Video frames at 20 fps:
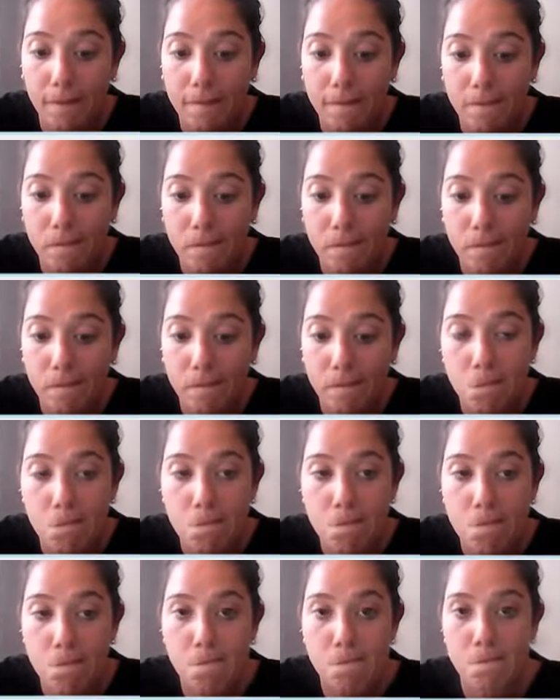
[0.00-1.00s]

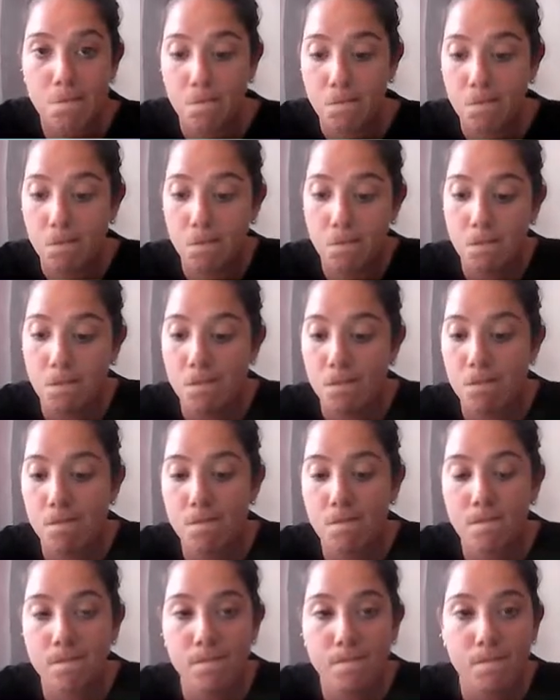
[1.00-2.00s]

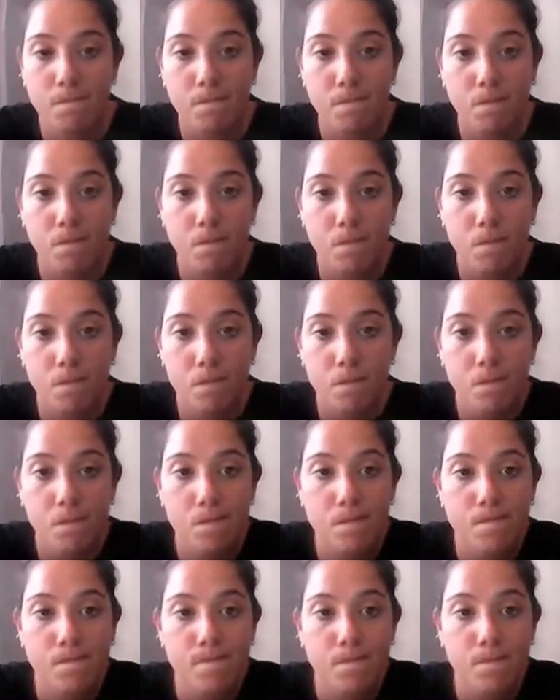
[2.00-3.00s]

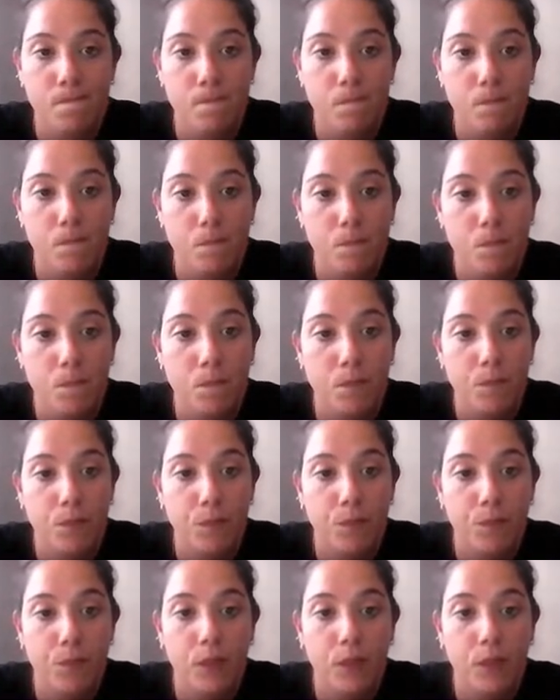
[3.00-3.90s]
Nobody speaks.